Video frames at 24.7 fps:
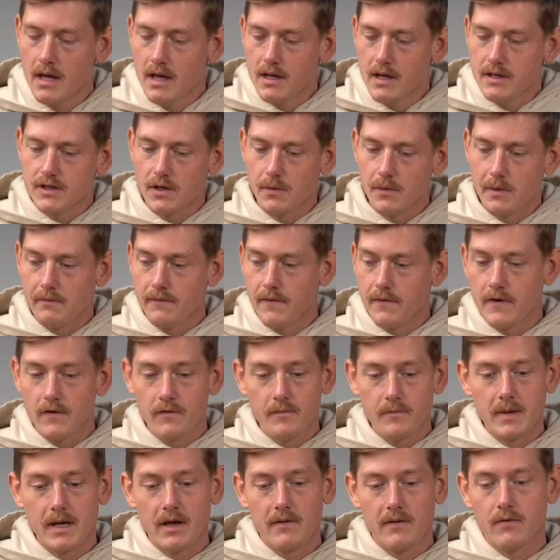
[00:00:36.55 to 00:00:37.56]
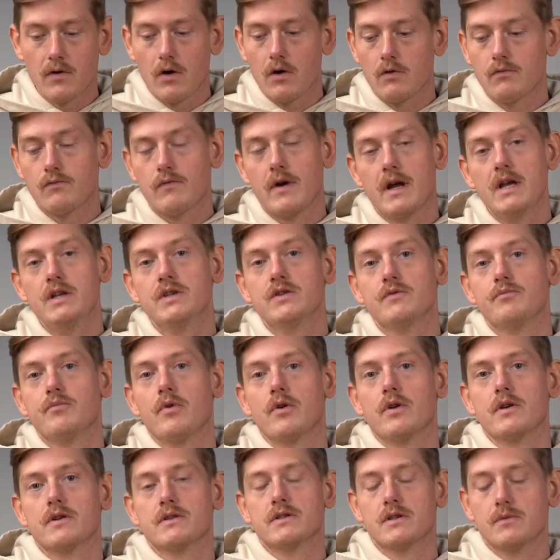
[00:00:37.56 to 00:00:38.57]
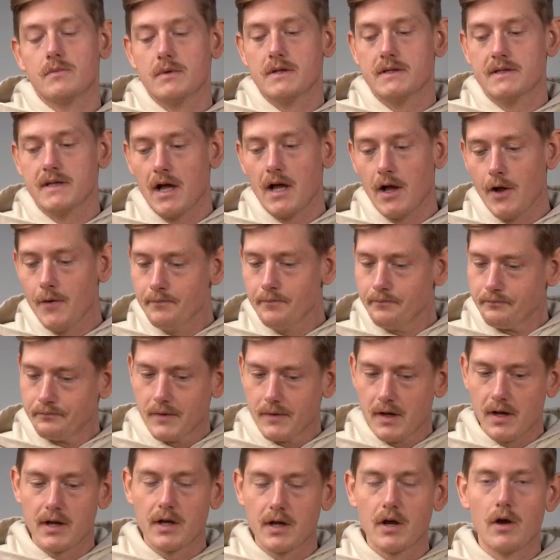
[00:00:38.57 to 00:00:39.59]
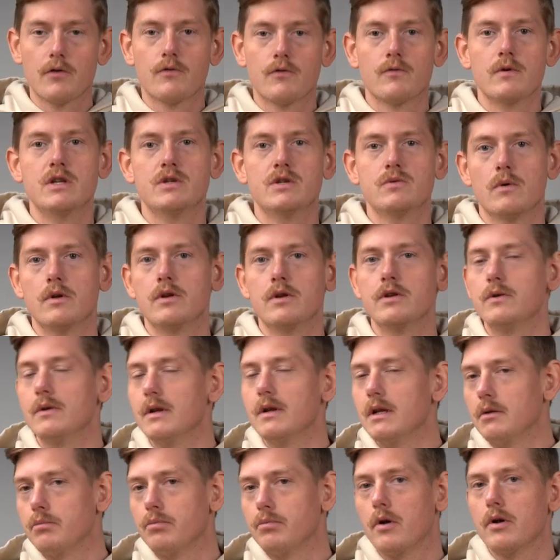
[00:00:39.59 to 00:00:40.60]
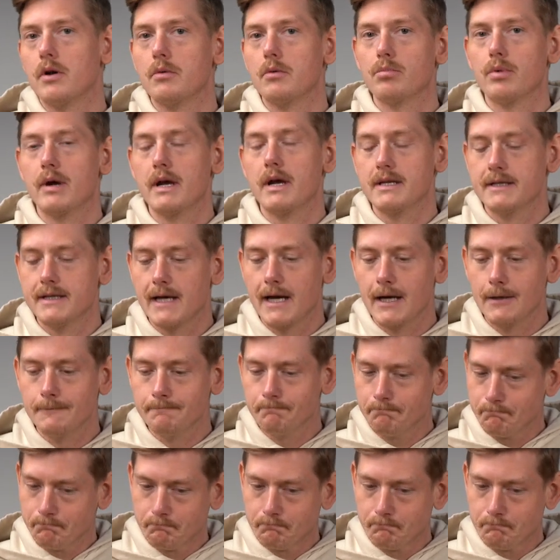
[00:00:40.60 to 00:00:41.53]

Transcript: So in front of me I've got a range of products that we sell. I'm going to go through each one and do a little product breakdown